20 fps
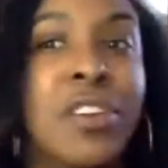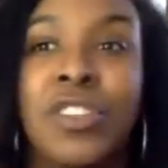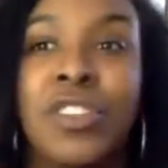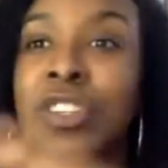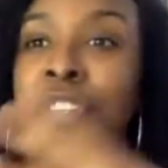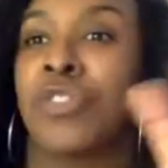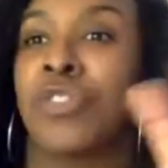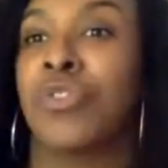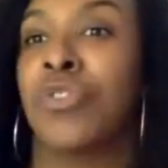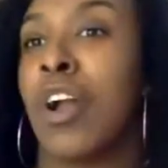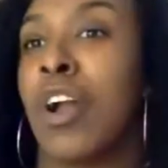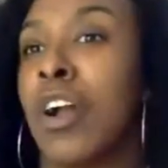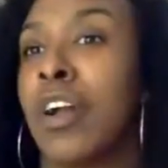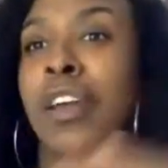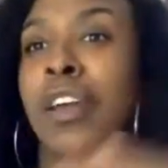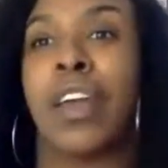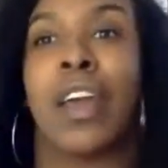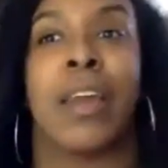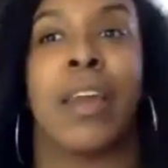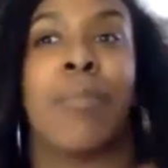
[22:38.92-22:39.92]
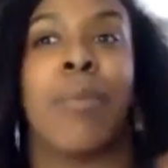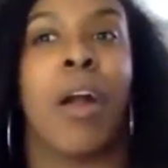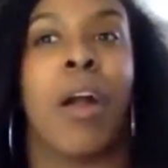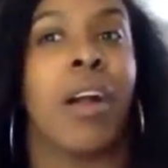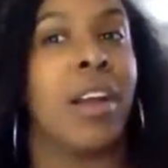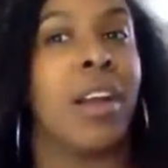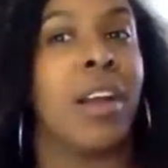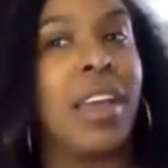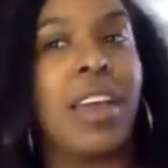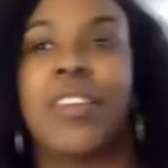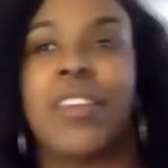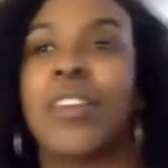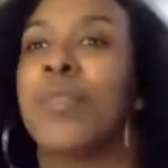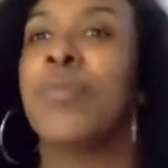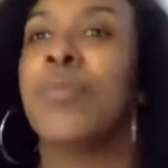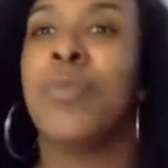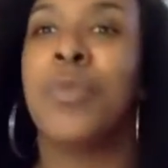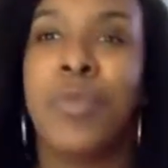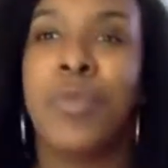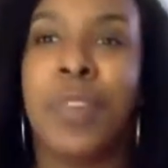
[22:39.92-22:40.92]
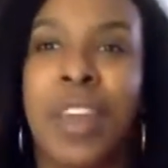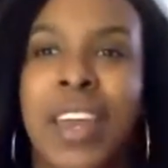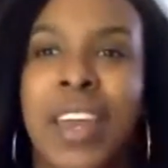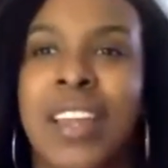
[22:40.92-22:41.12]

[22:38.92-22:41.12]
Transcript: just drunk at a party and you're moving,